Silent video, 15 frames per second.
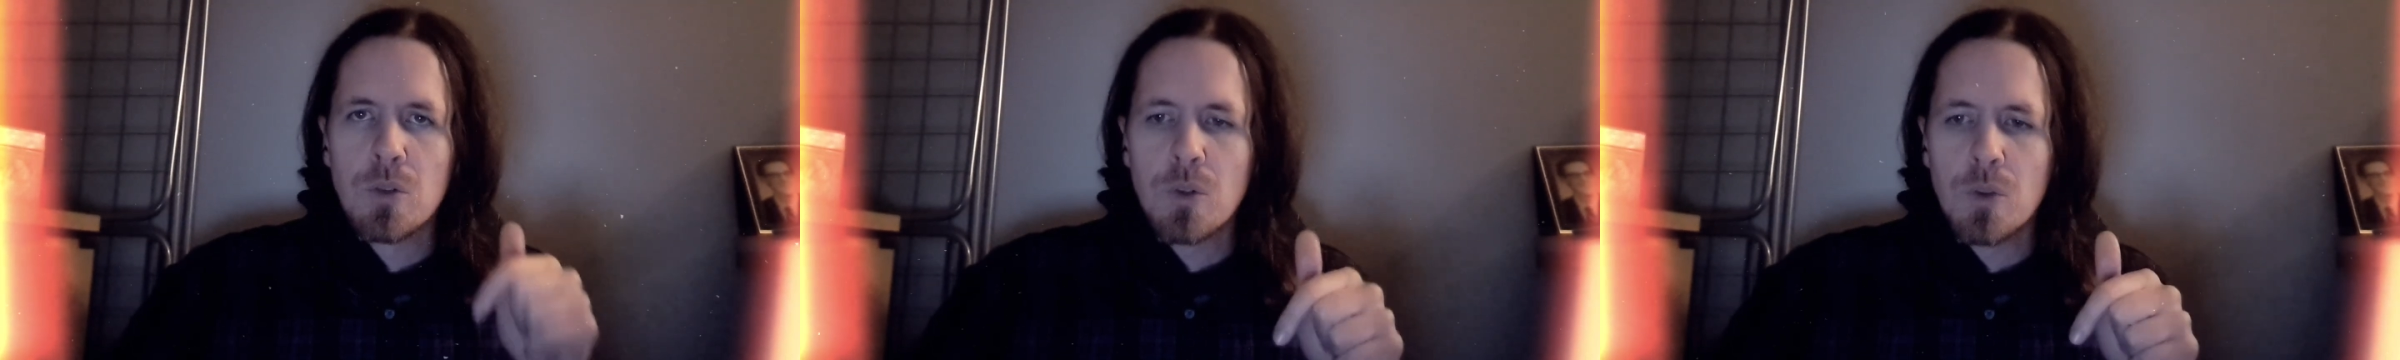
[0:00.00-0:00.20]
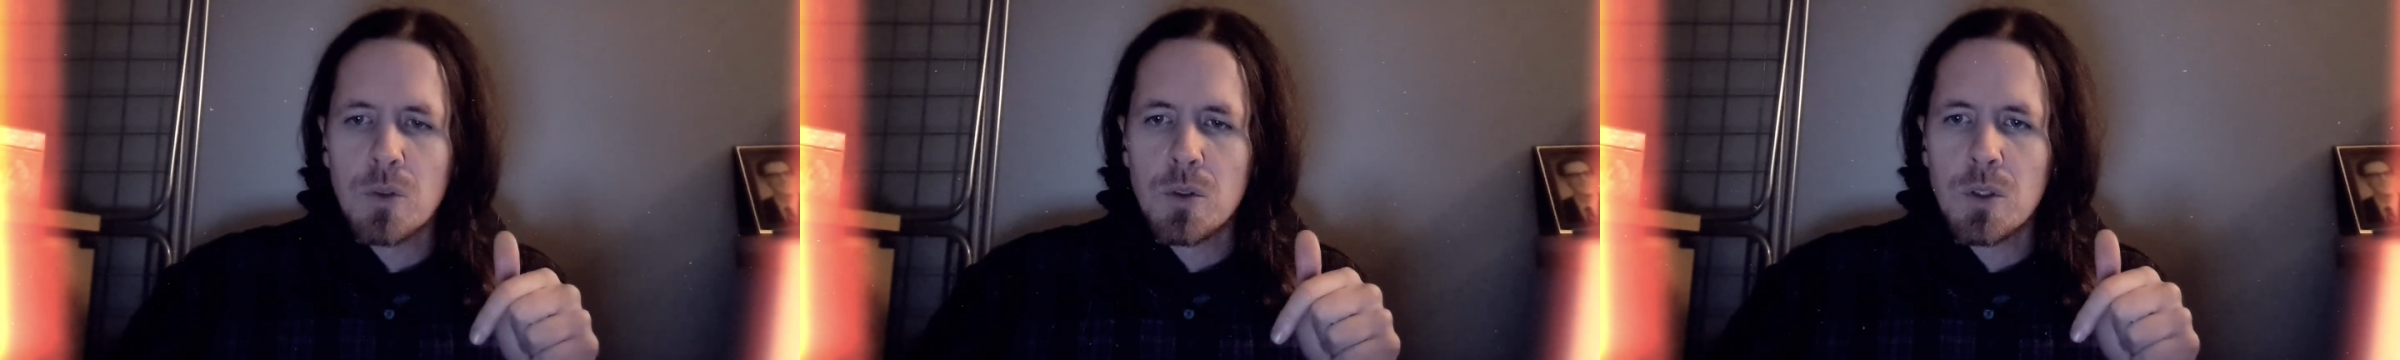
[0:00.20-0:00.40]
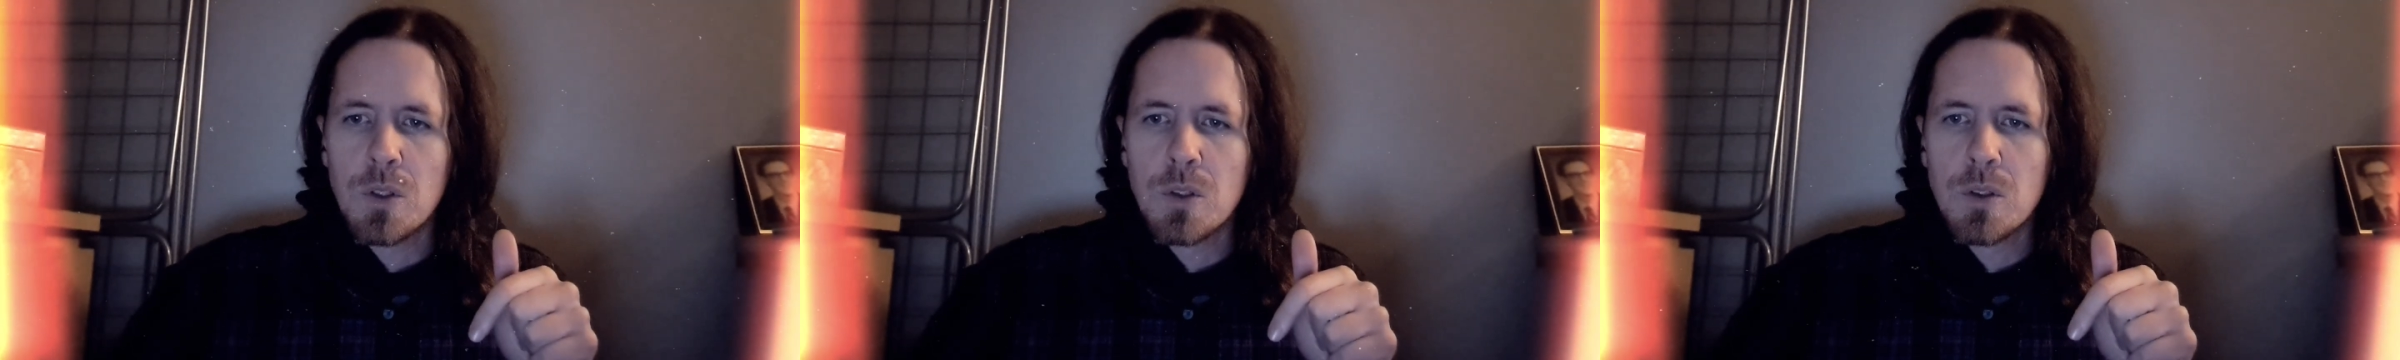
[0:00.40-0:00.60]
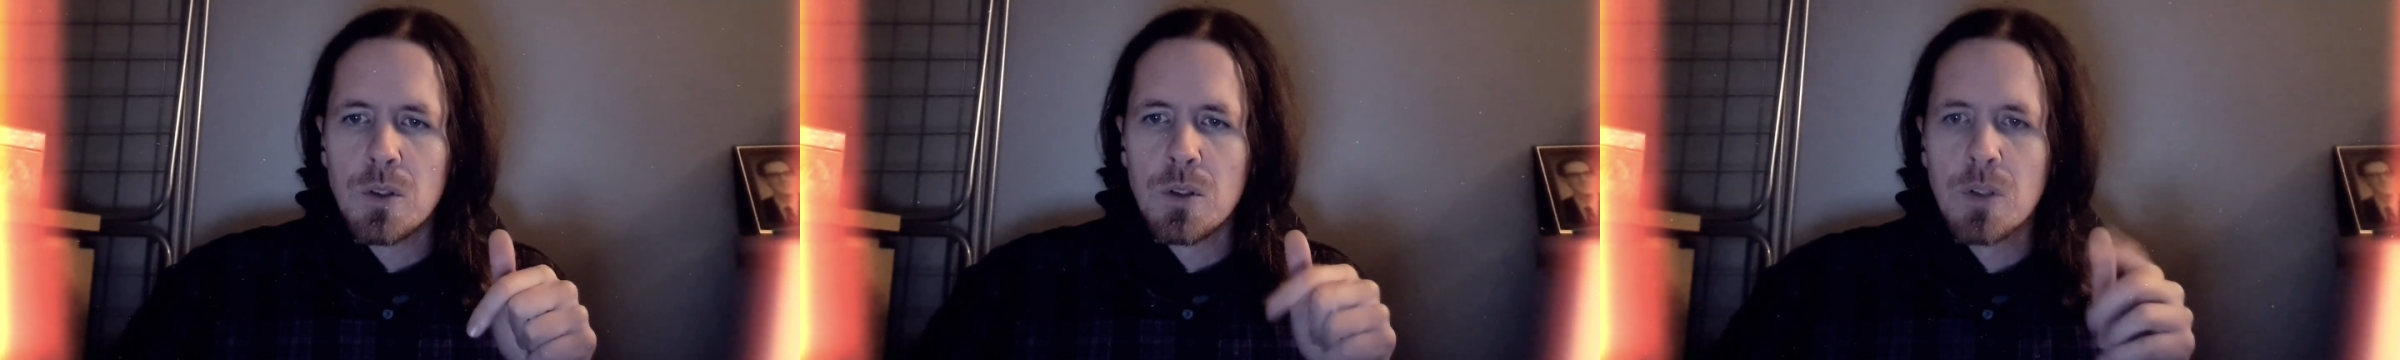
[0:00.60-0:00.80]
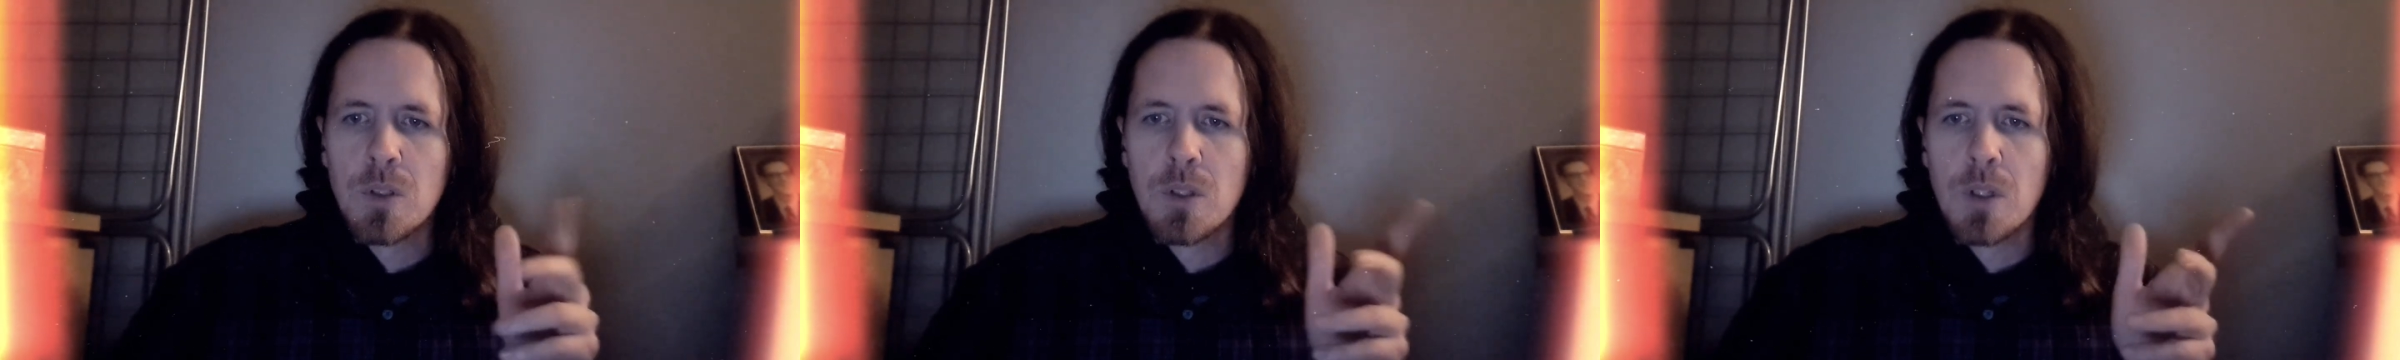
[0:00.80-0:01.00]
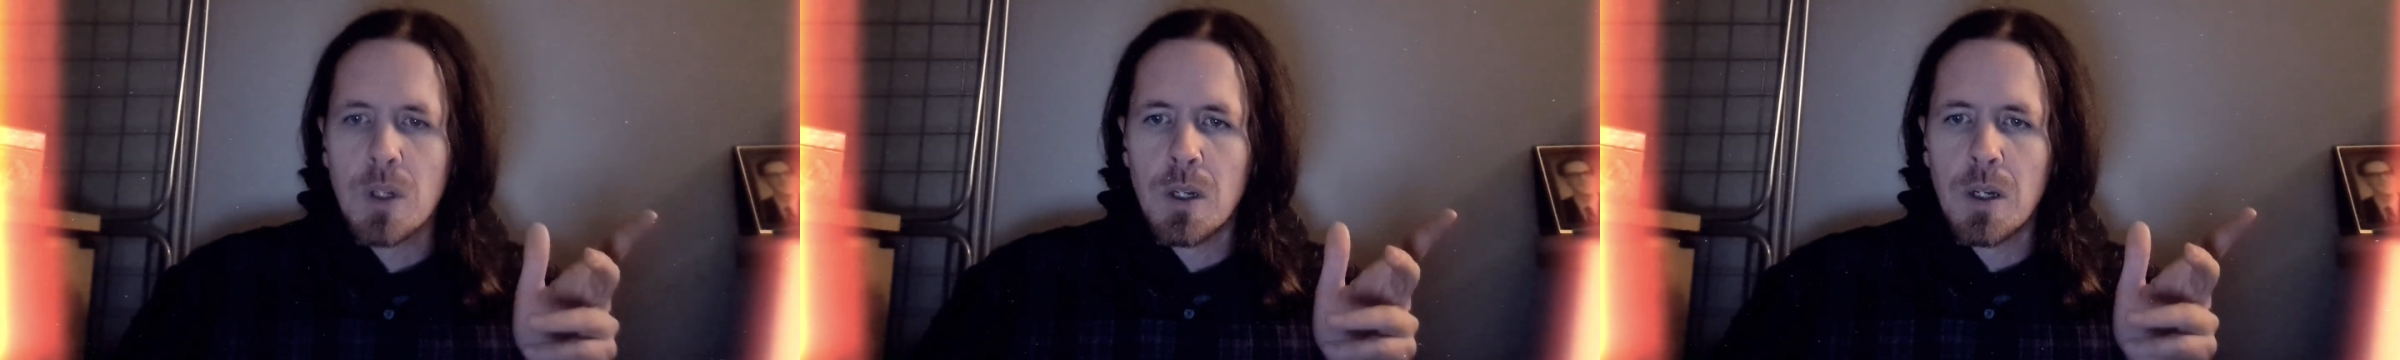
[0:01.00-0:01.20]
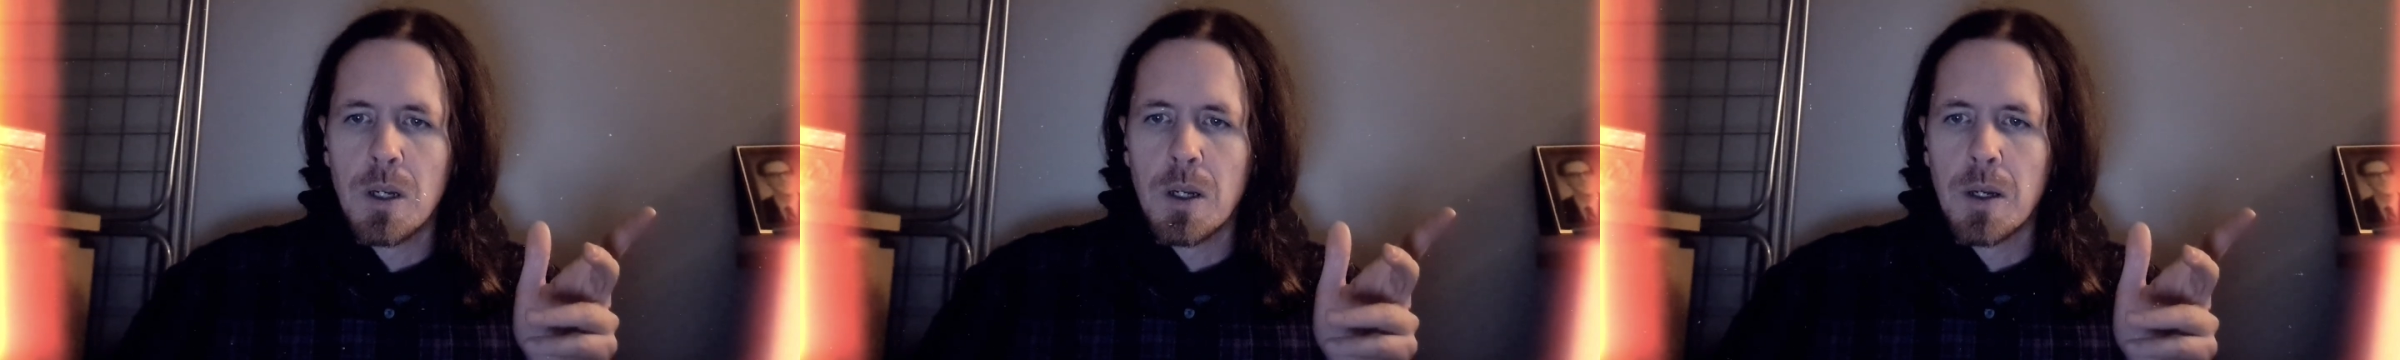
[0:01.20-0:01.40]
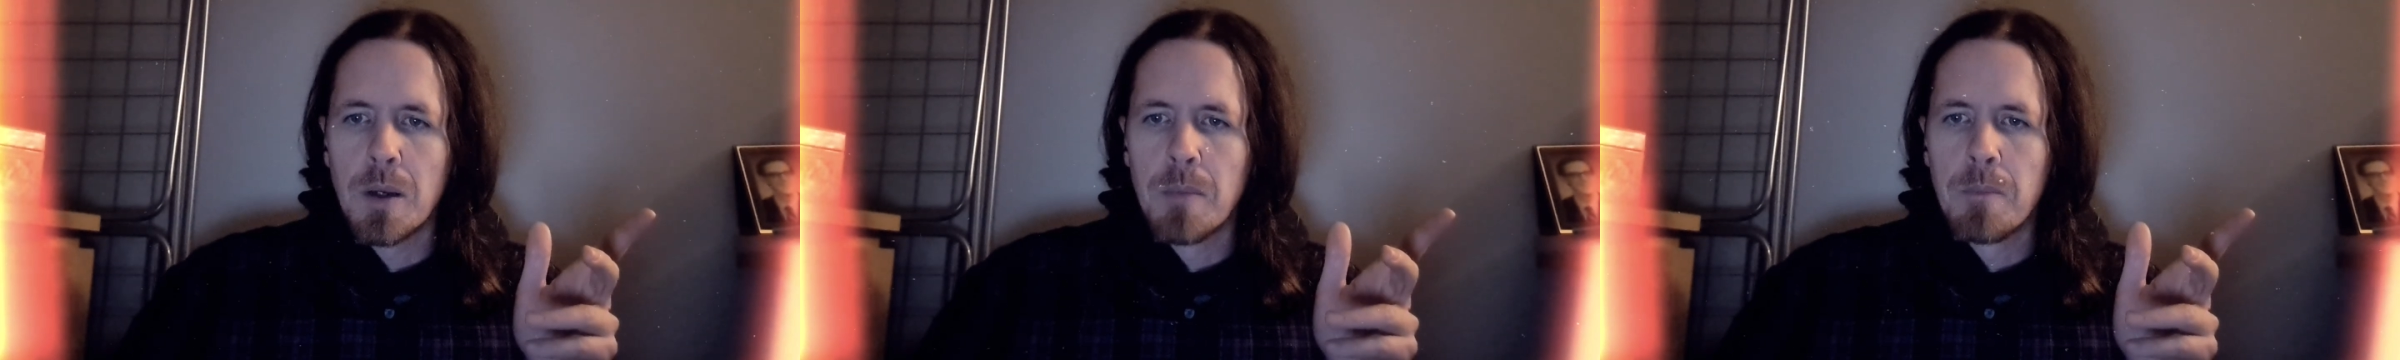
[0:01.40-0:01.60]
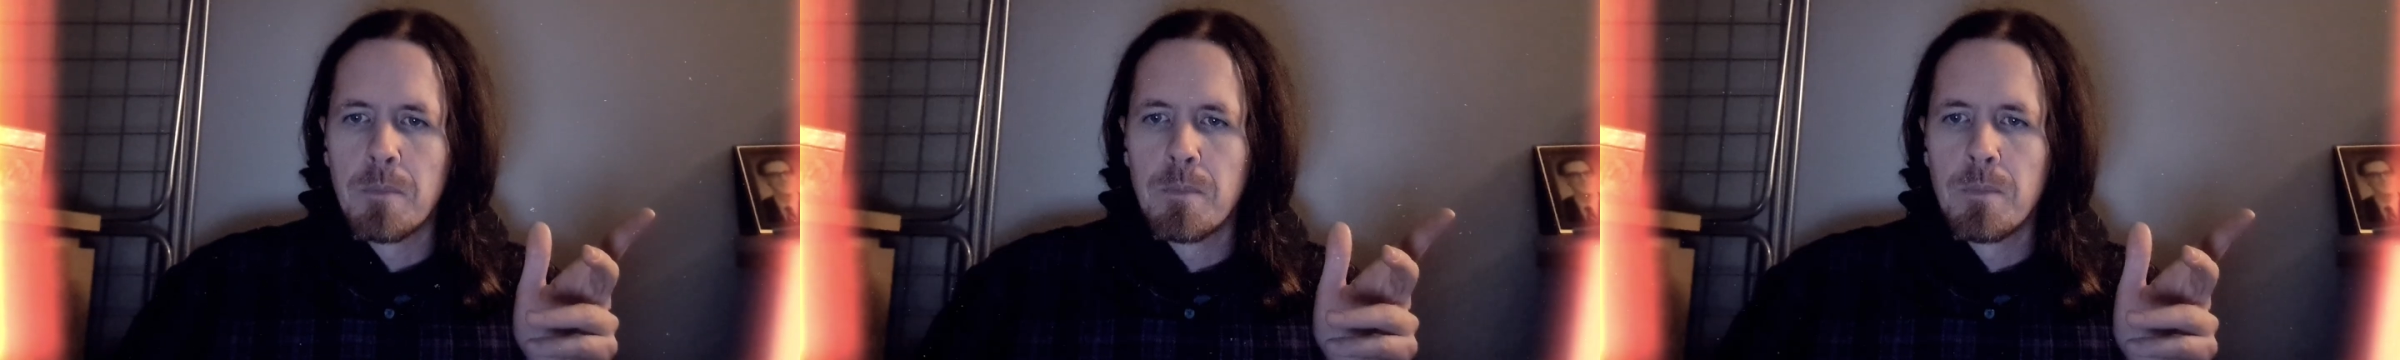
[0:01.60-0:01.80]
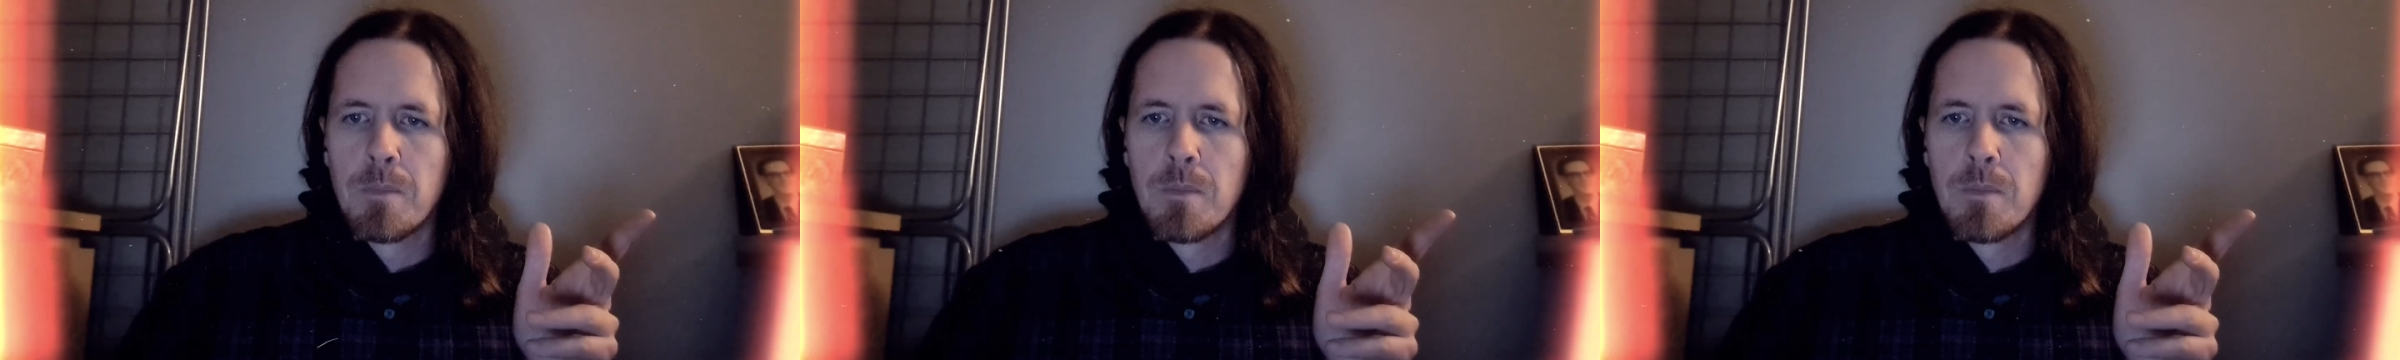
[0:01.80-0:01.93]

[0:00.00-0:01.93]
solstice. Um,